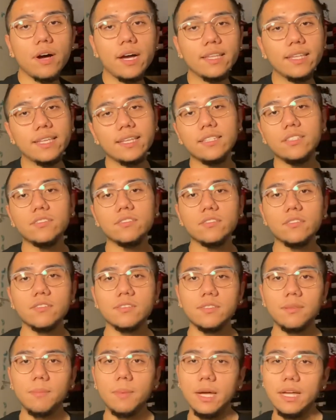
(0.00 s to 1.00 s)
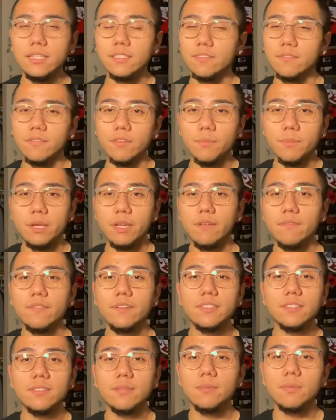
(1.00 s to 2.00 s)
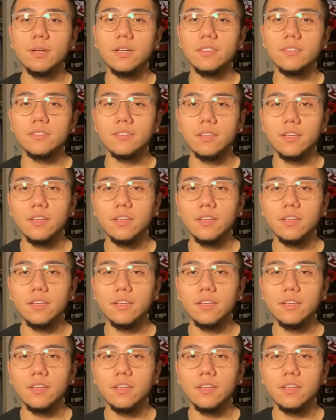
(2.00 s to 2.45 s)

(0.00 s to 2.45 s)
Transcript: I think it just looks the best. For me, it fits the best.